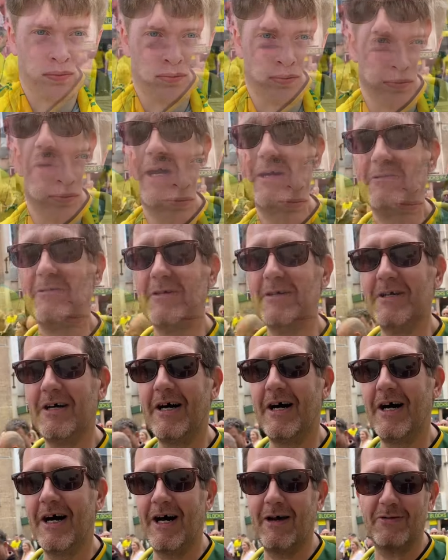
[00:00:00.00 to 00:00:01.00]
Well,
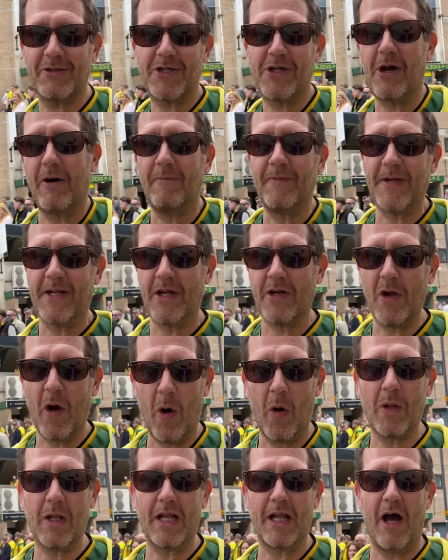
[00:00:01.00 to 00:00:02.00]
I was confident
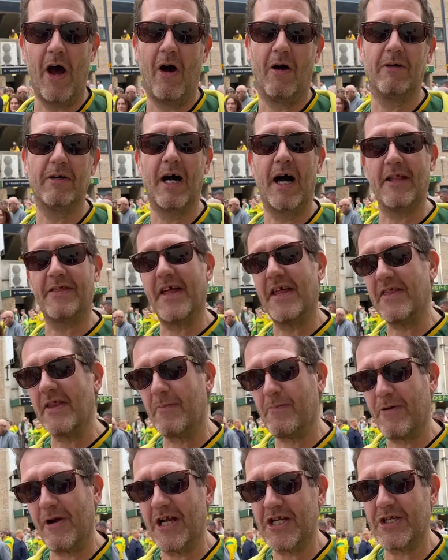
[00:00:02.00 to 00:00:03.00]
all along. I think the
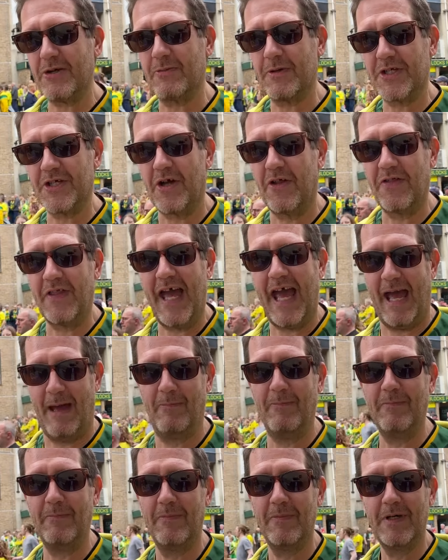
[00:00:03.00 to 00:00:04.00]
pressure was on
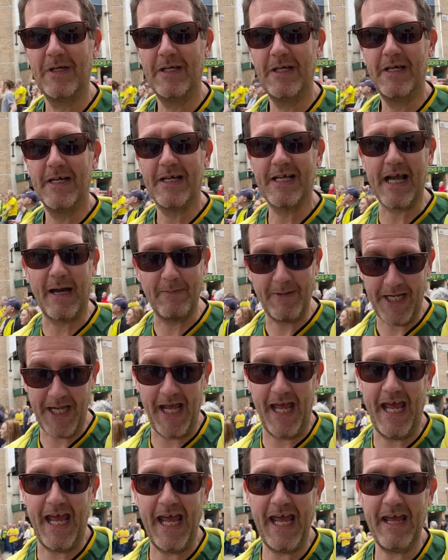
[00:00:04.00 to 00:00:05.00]
them coming
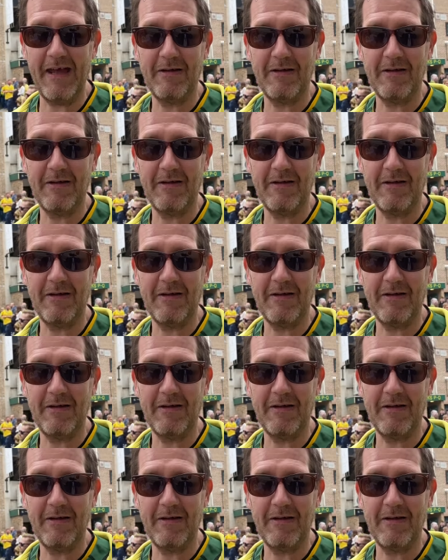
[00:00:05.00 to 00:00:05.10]
here.